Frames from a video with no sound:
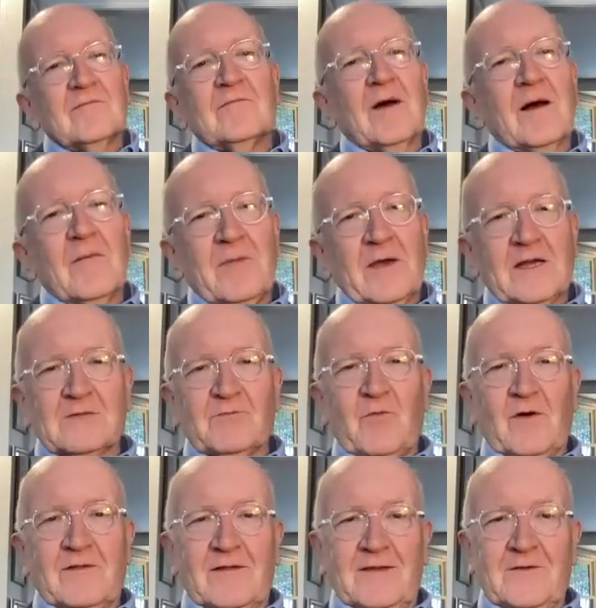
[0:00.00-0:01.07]
Uh, because
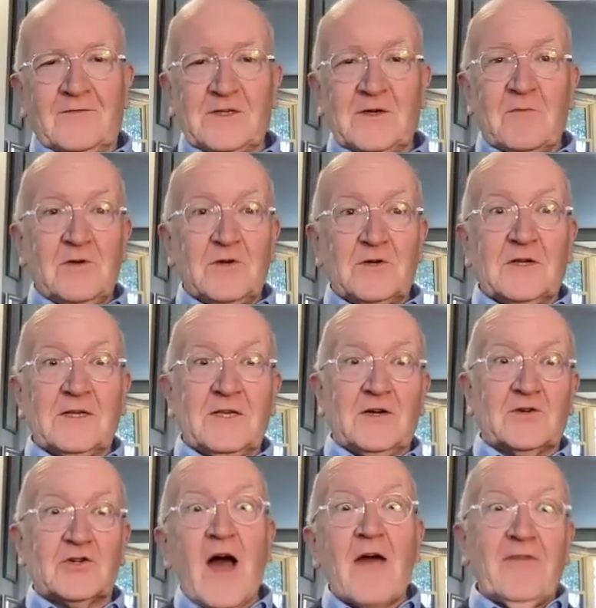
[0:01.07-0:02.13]
what you've so you're doing you're
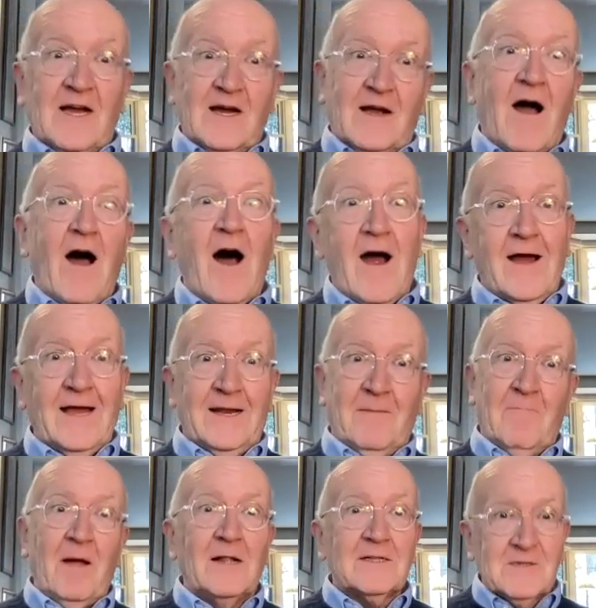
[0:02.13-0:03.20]
driving a car in a
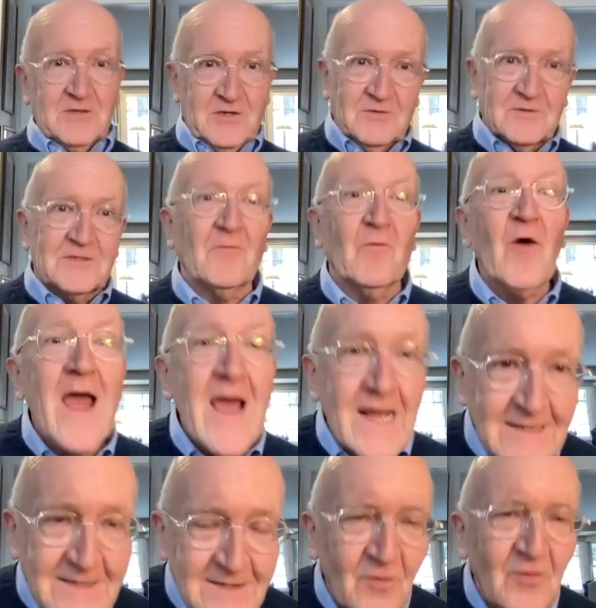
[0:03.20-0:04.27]
multitudes of
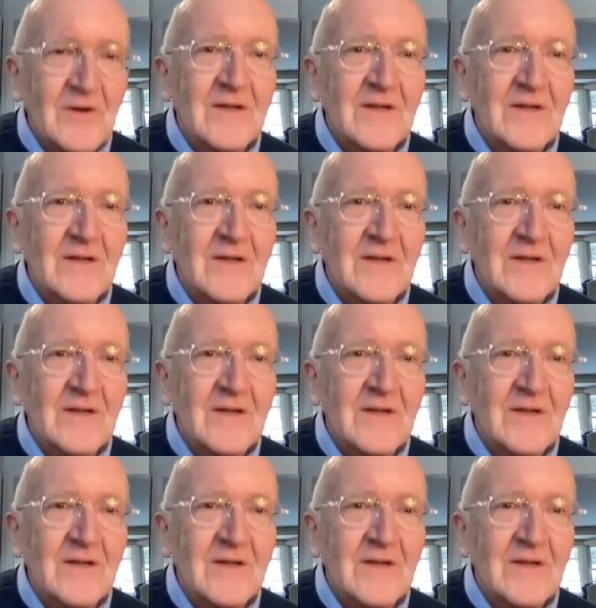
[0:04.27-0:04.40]
ways all